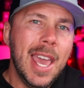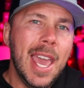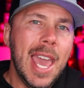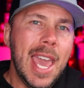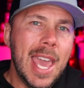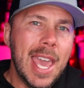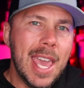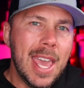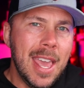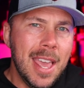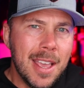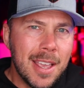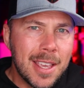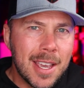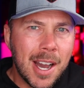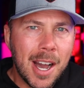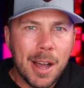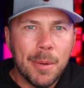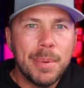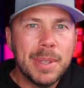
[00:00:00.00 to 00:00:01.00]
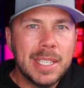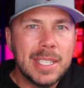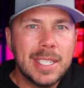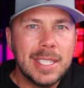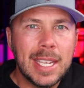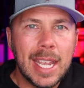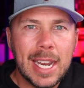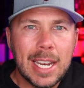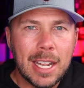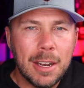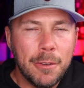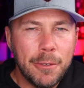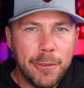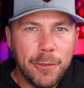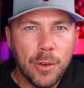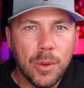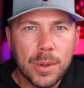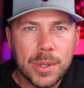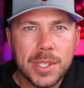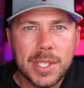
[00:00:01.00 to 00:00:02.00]
a compensated
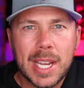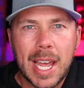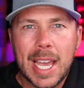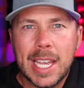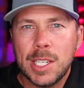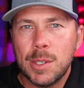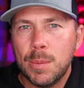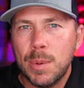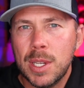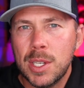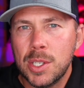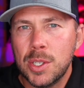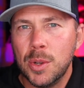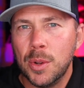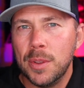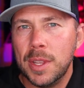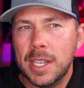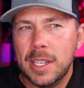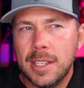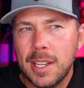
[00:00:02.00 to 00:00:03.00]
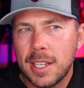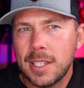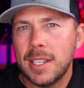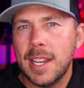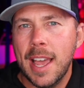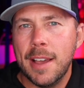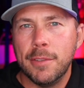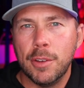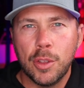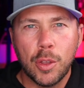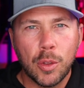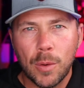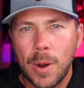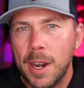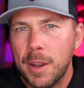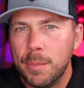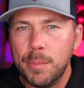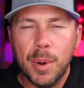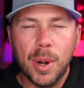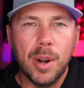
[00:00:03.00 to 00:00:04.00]
full-size pistol that doesn't have a
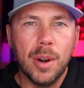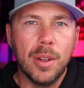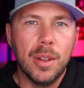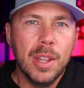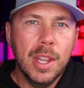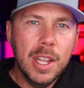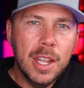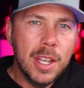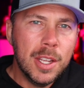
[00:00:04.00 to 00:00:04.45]
threaded barrel.